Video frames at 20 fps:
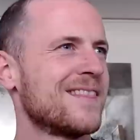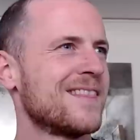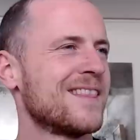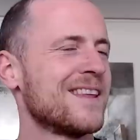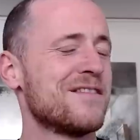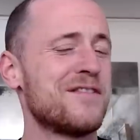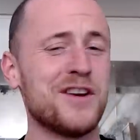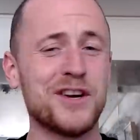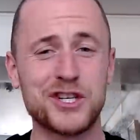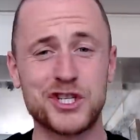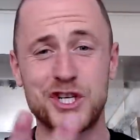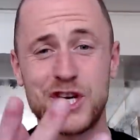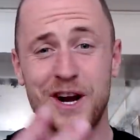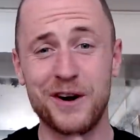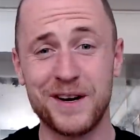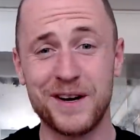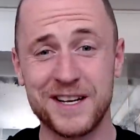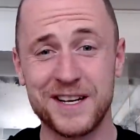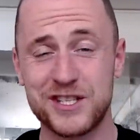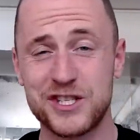if you're
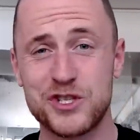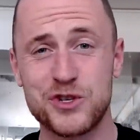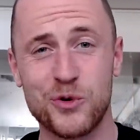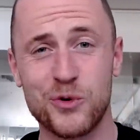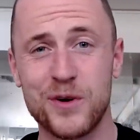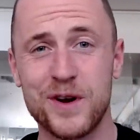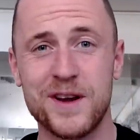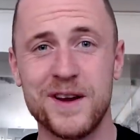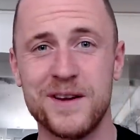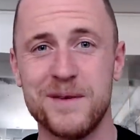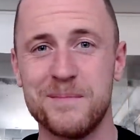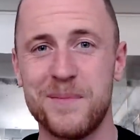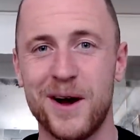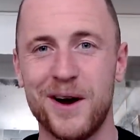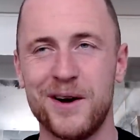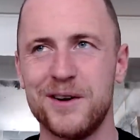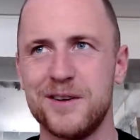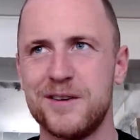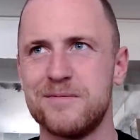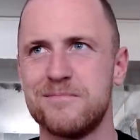sharing a story
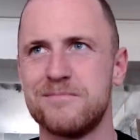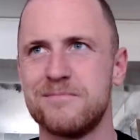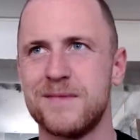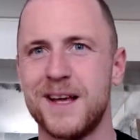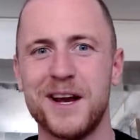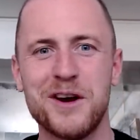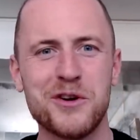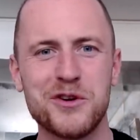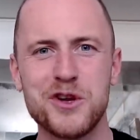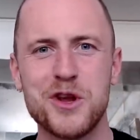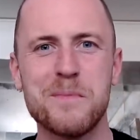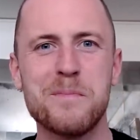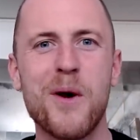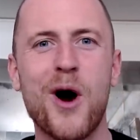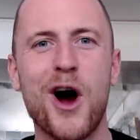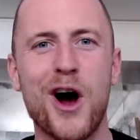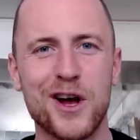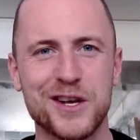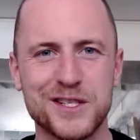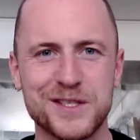about, I know, your
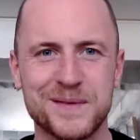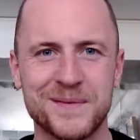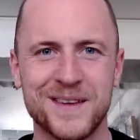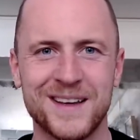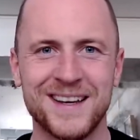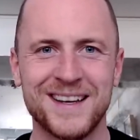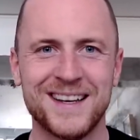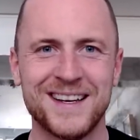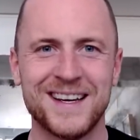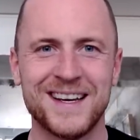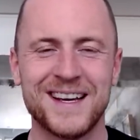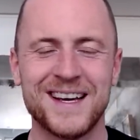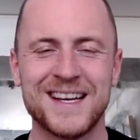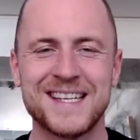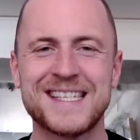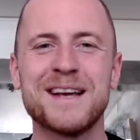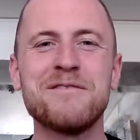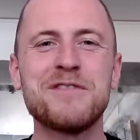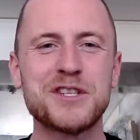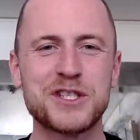boss,
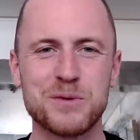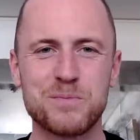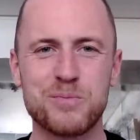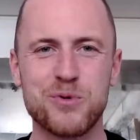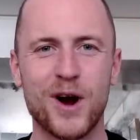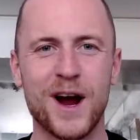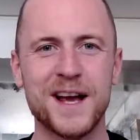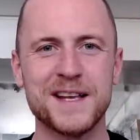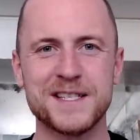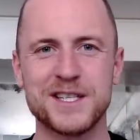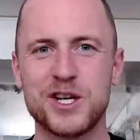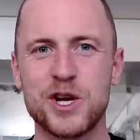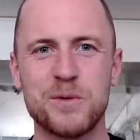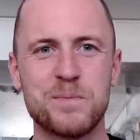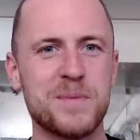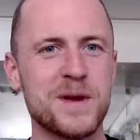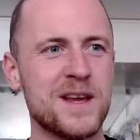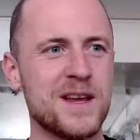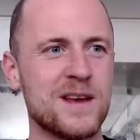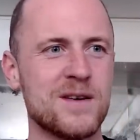something surprising could
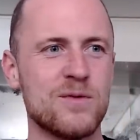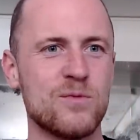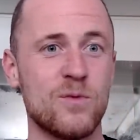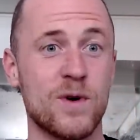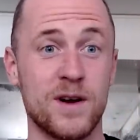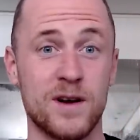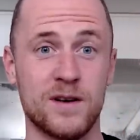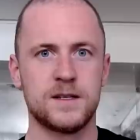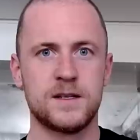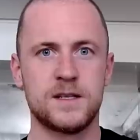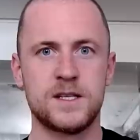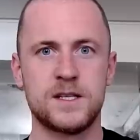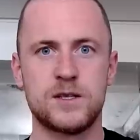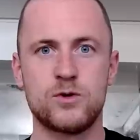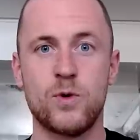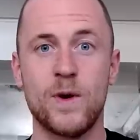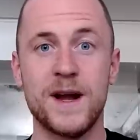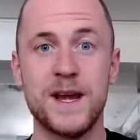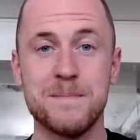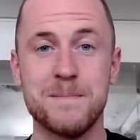be when
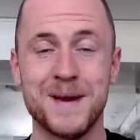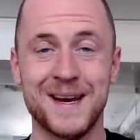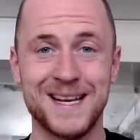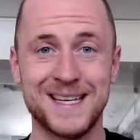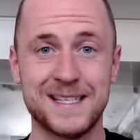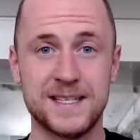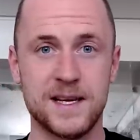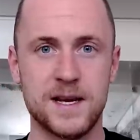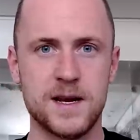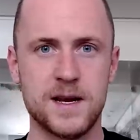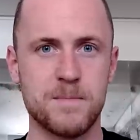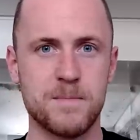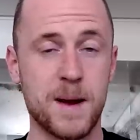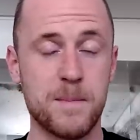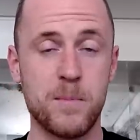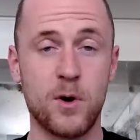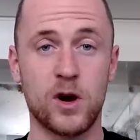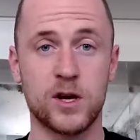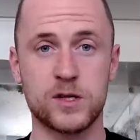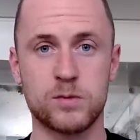20 minutes in, my
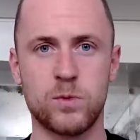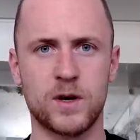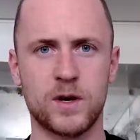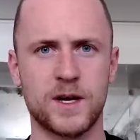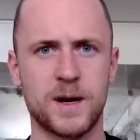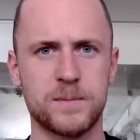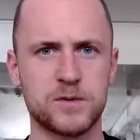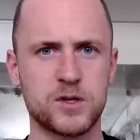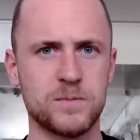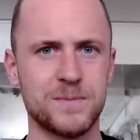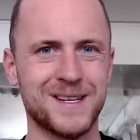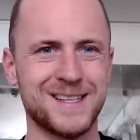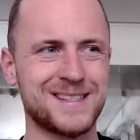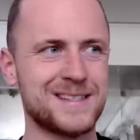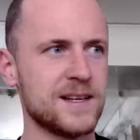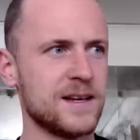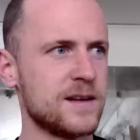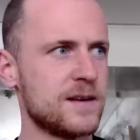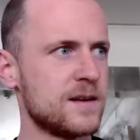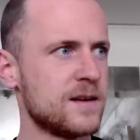boss walked up to me and
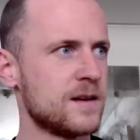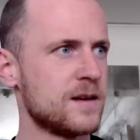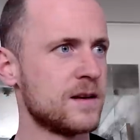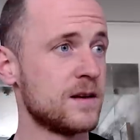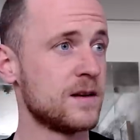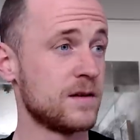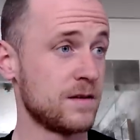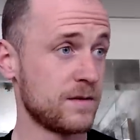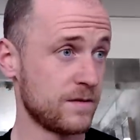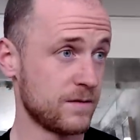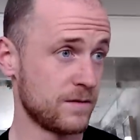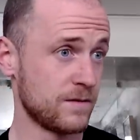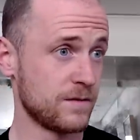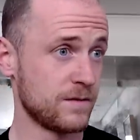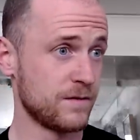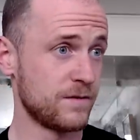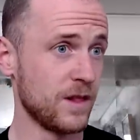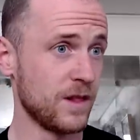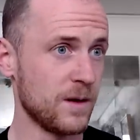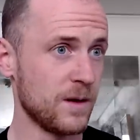said,
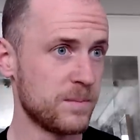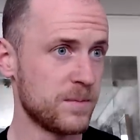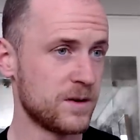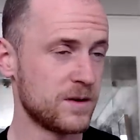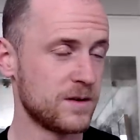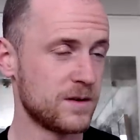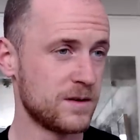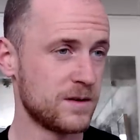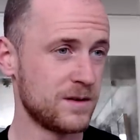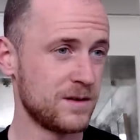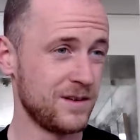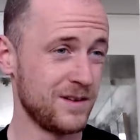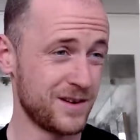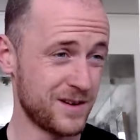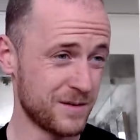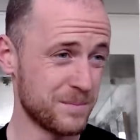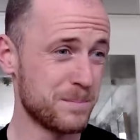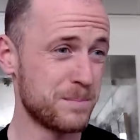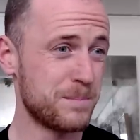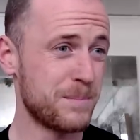Philipp, you
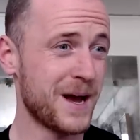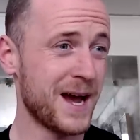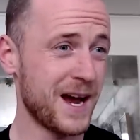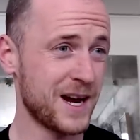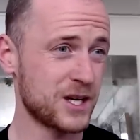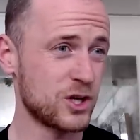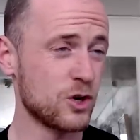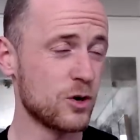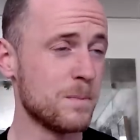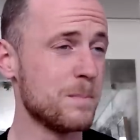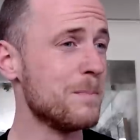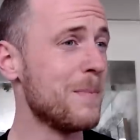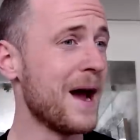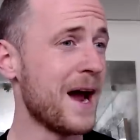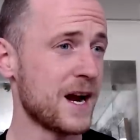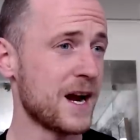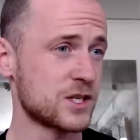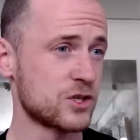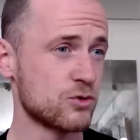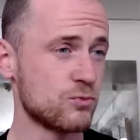can pack your
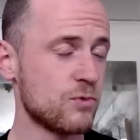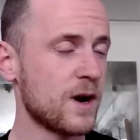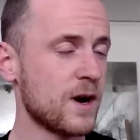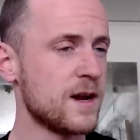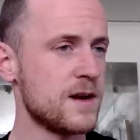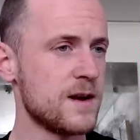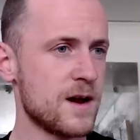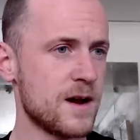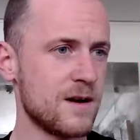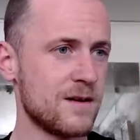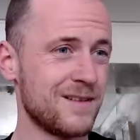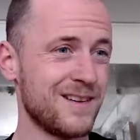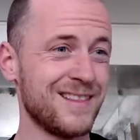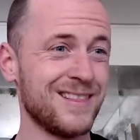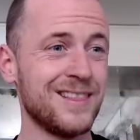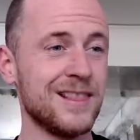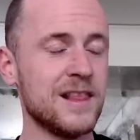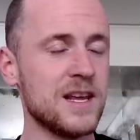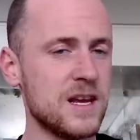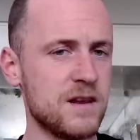bags right now
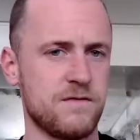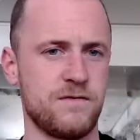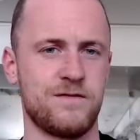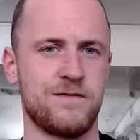and leave.